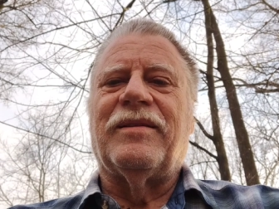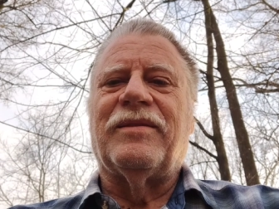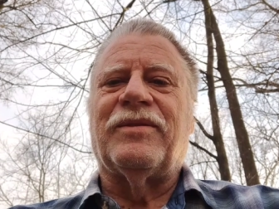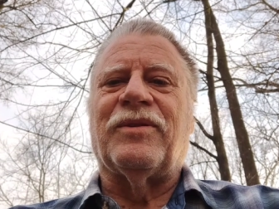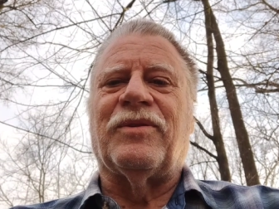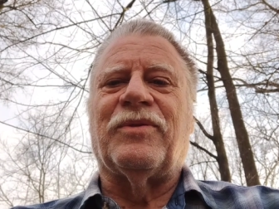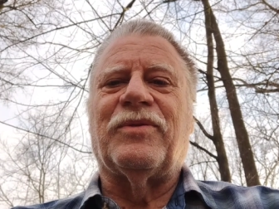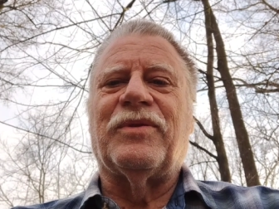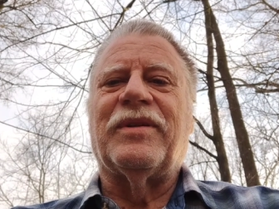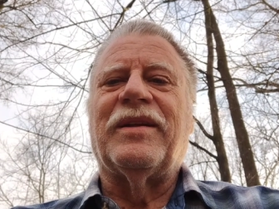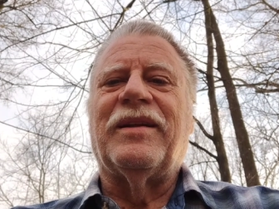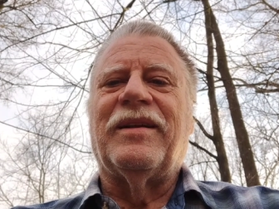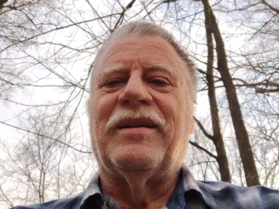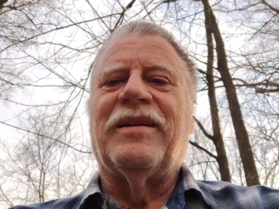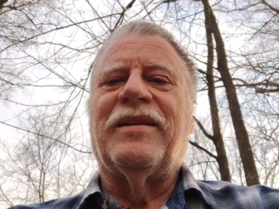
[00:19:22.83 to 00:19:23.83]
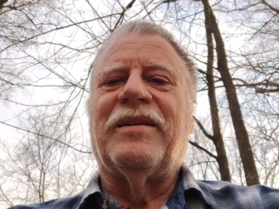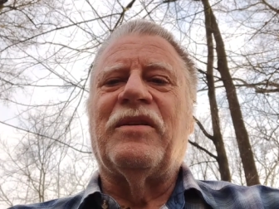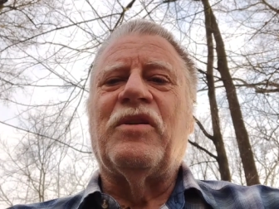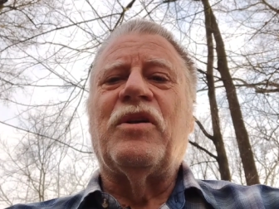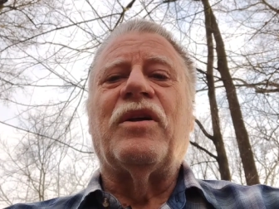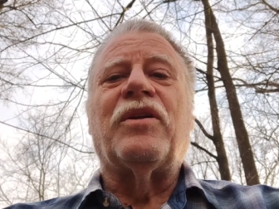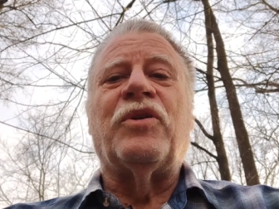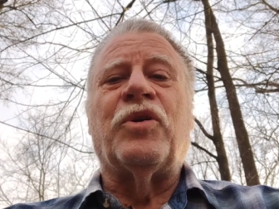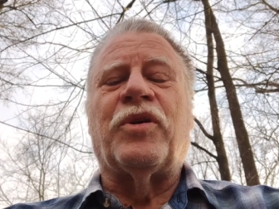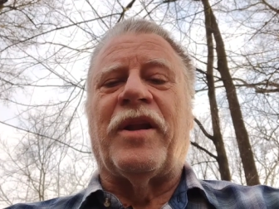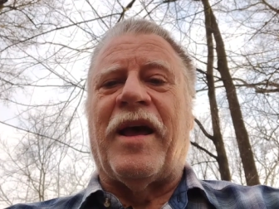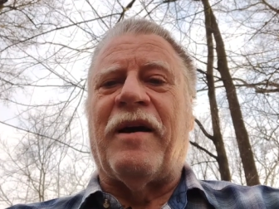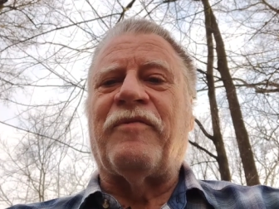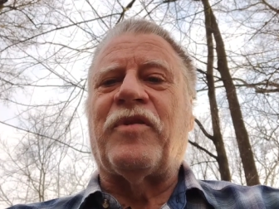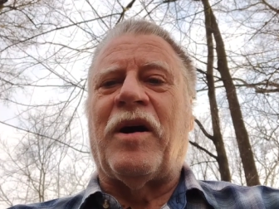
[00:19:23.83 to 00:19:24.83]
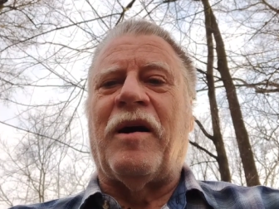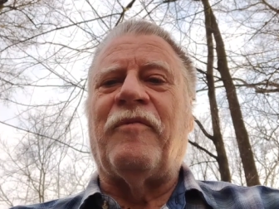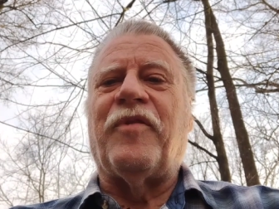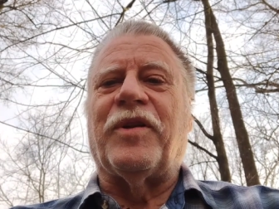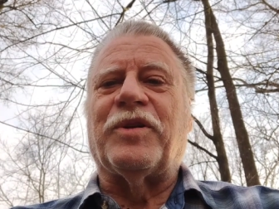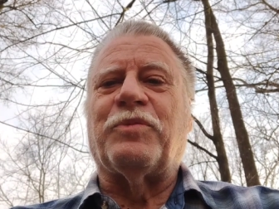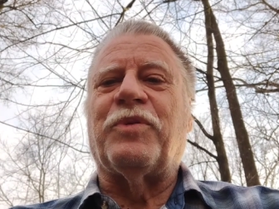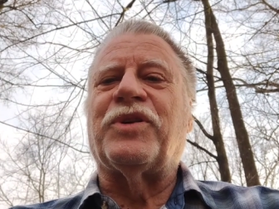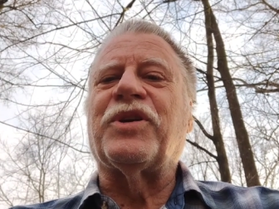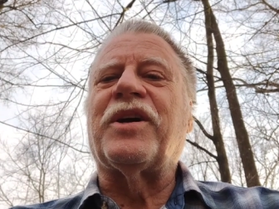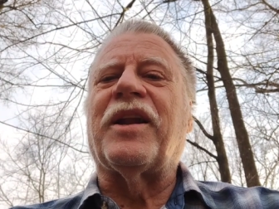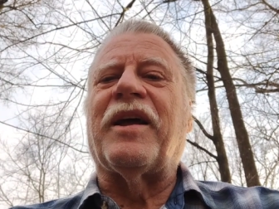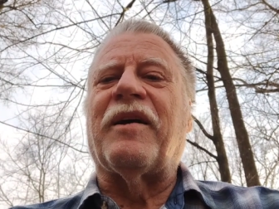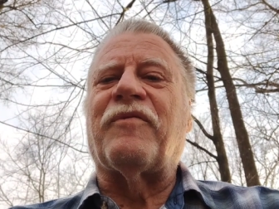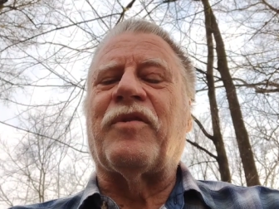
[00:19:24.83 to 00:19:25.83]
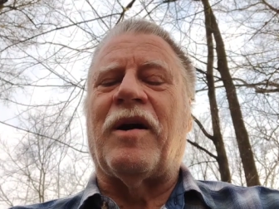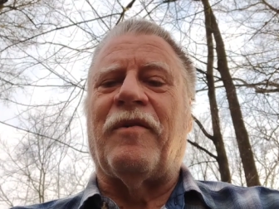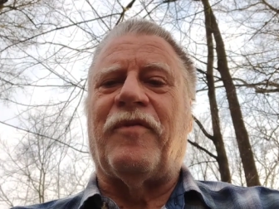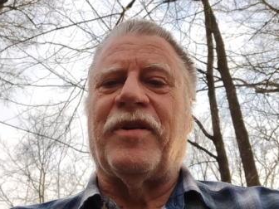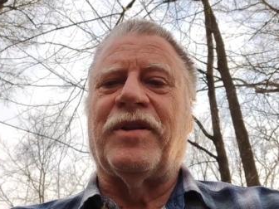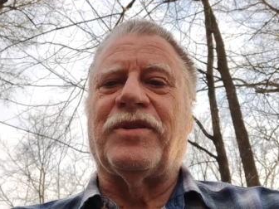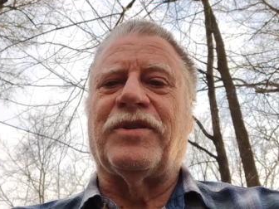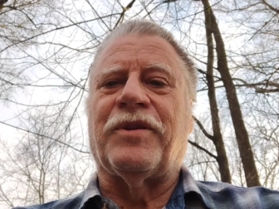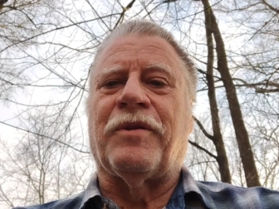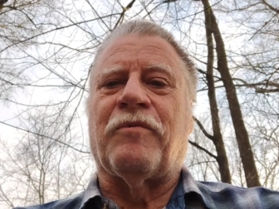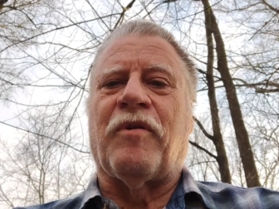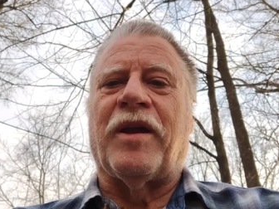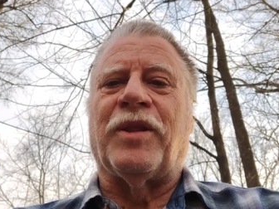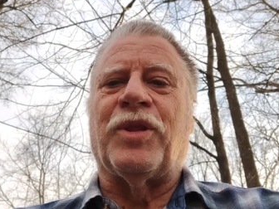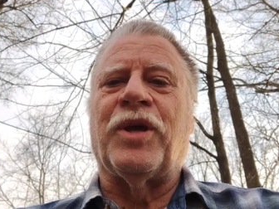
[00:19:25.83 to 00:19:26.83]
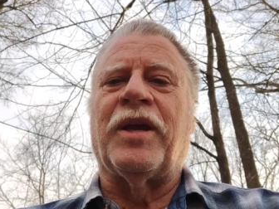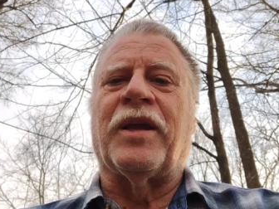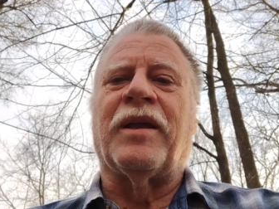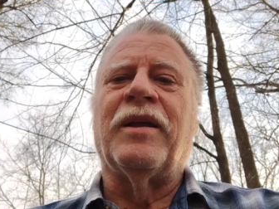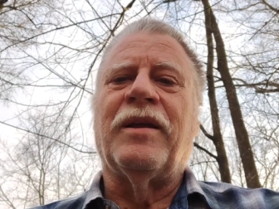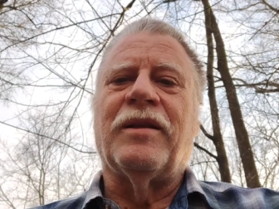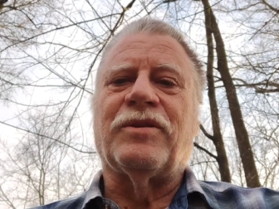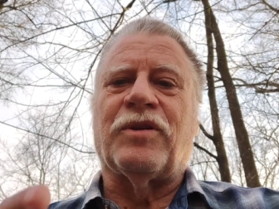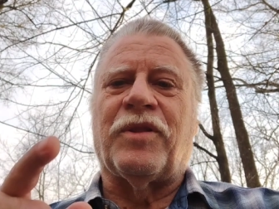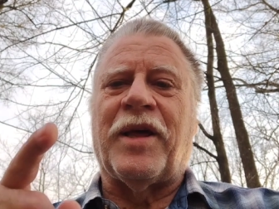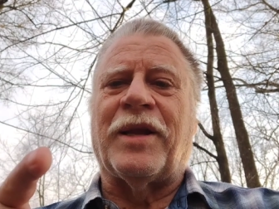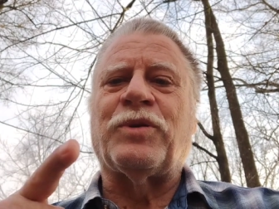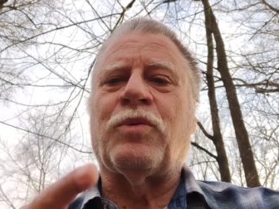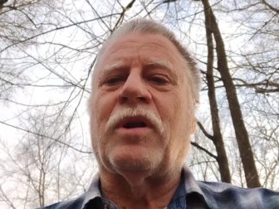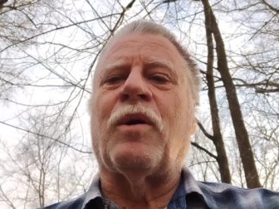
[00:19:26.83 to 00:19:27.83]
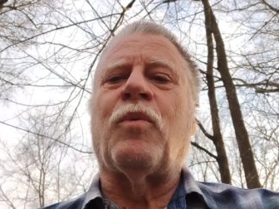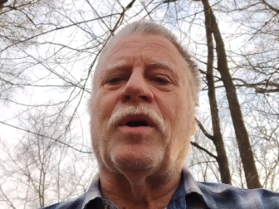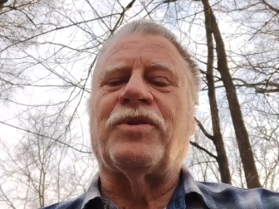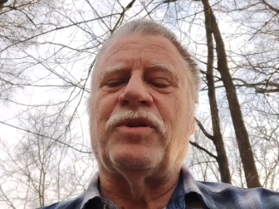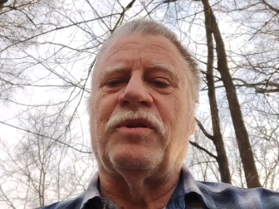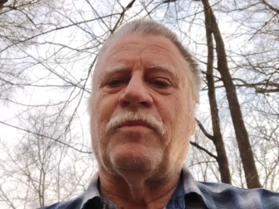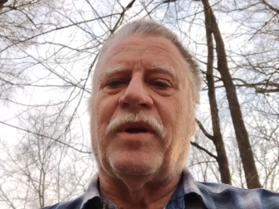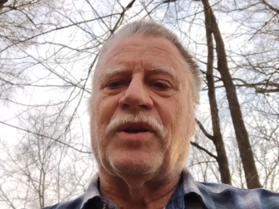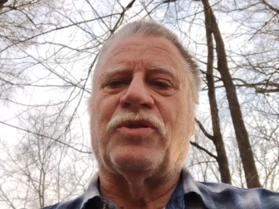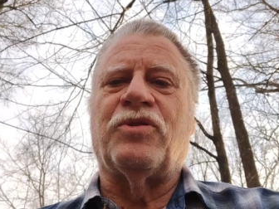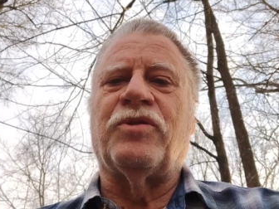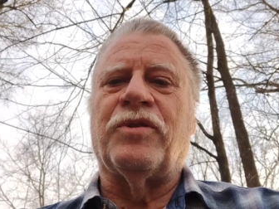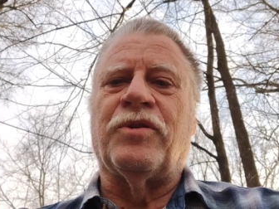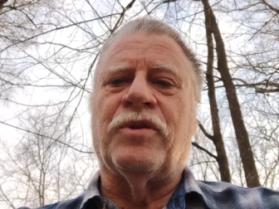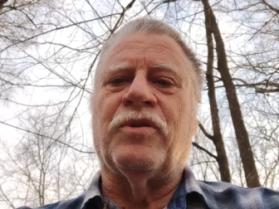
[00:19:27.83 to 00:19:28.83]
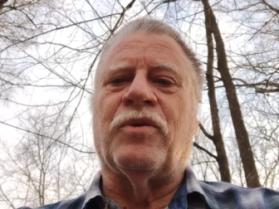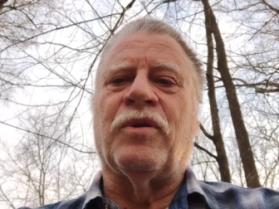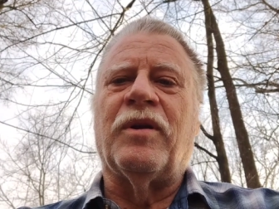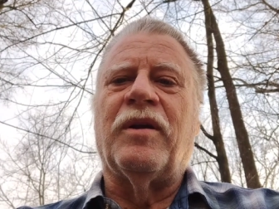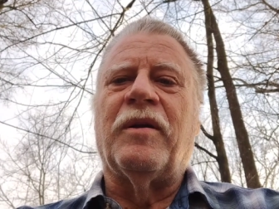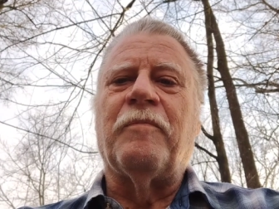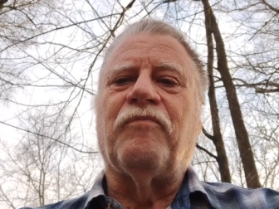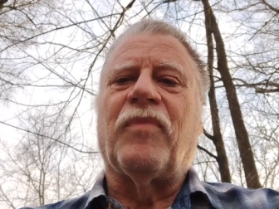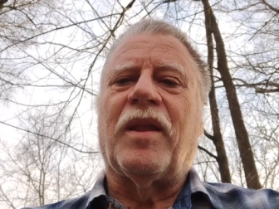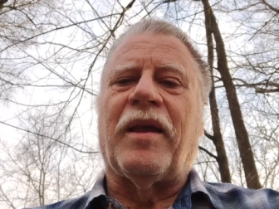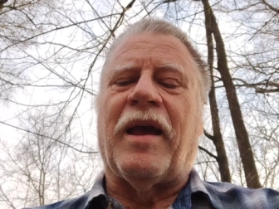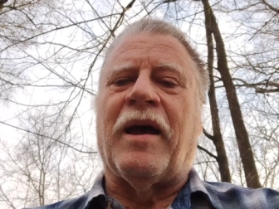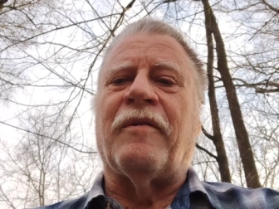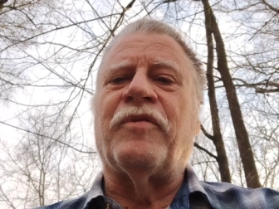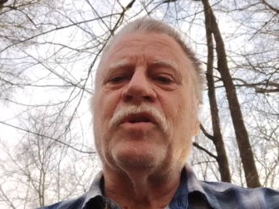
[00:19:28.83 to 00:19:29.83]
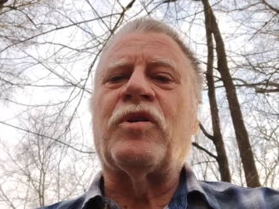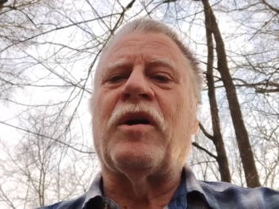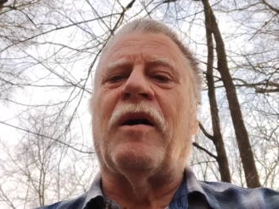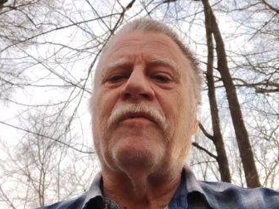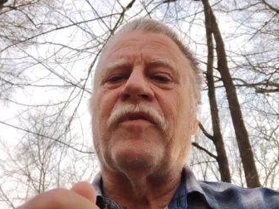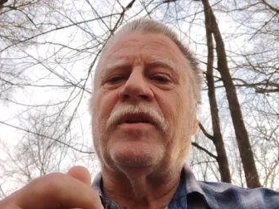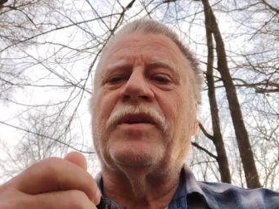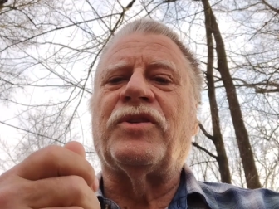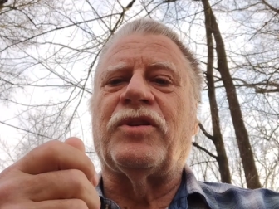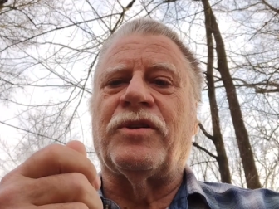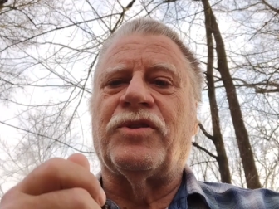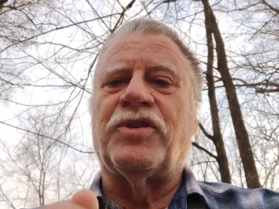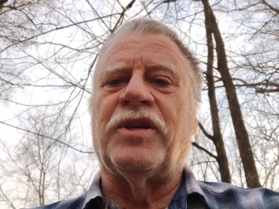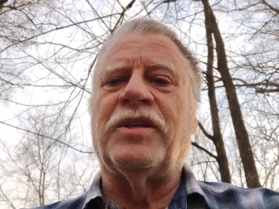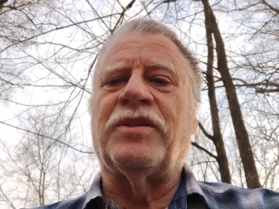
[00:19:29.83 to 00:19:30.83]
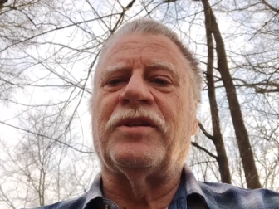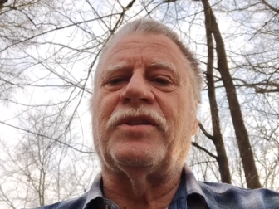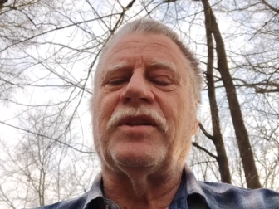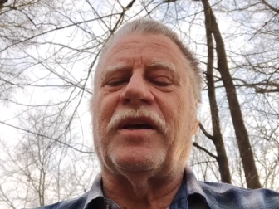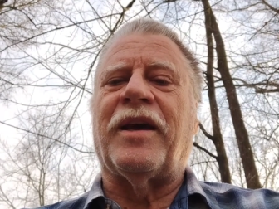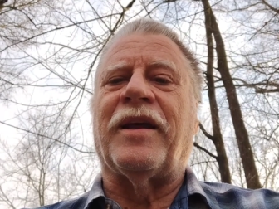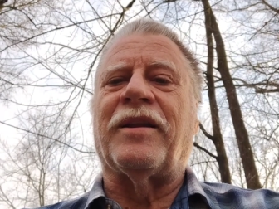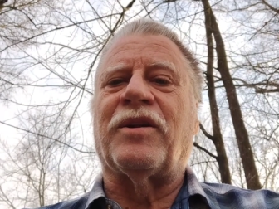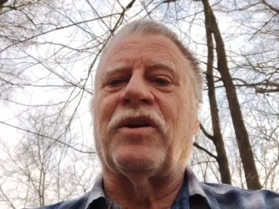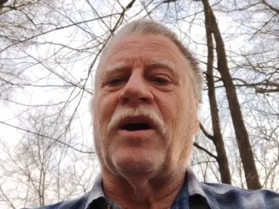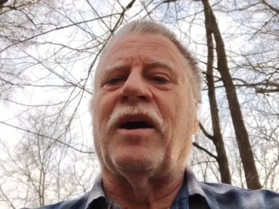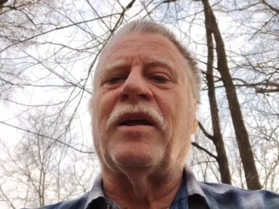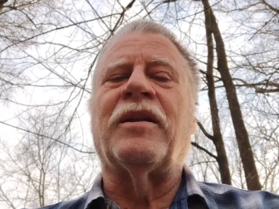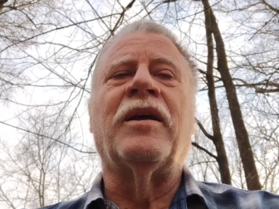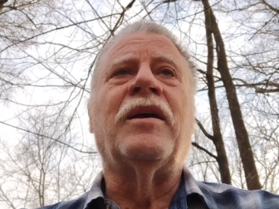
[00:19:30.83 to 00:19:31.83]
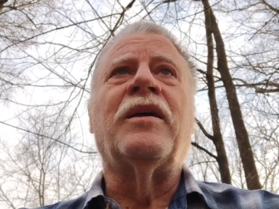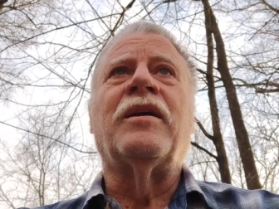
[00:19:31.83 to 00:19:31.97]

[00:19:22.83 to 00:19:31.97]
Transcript: So you can have confidence, but you got to have confidence in the right thing. So that's what I want you to make sure you do. Have your confidence in Jesus and God.